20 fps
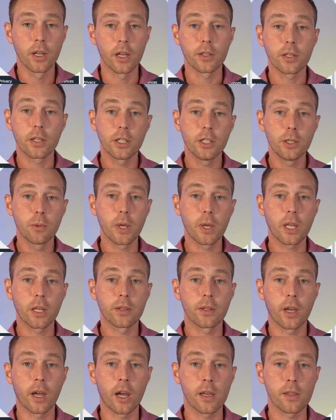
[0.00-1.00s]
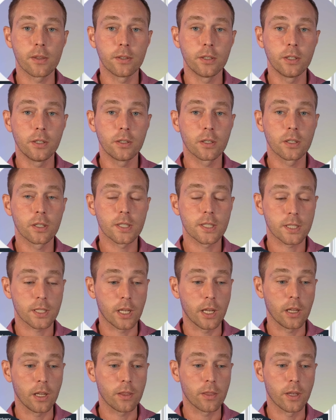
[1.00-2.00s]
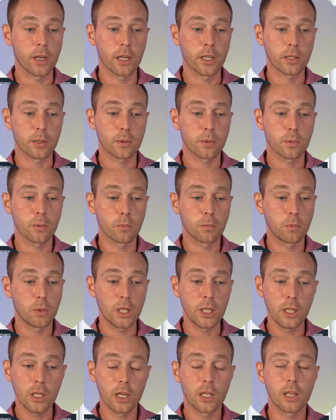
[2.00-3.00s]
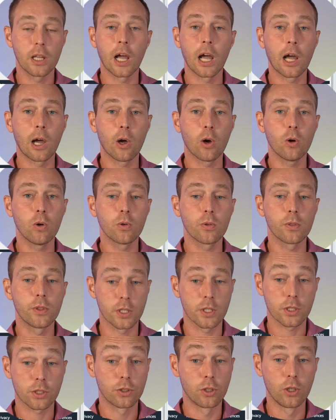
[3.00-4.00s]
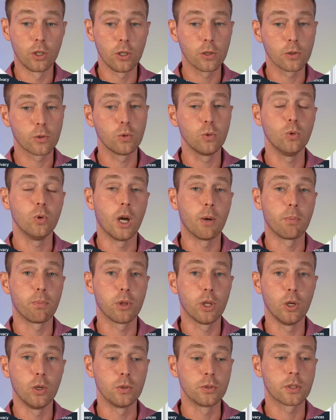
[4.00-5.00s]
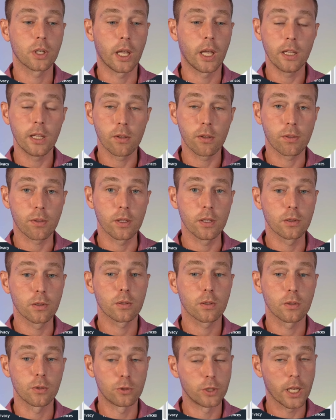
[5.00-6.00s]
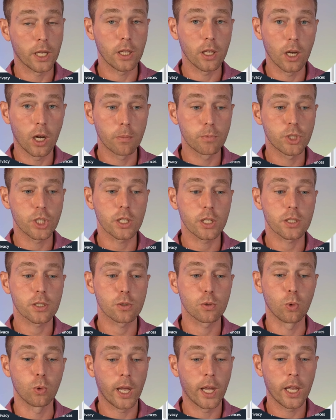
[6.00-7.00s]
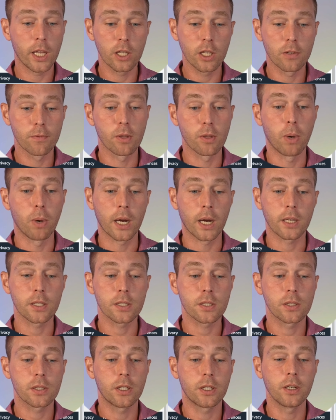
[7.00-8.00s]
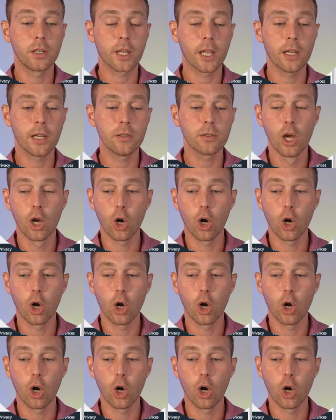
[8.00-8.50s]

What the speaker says: And here we can either say that we allow this role to upload anything or any objects to any of the buckets in our account,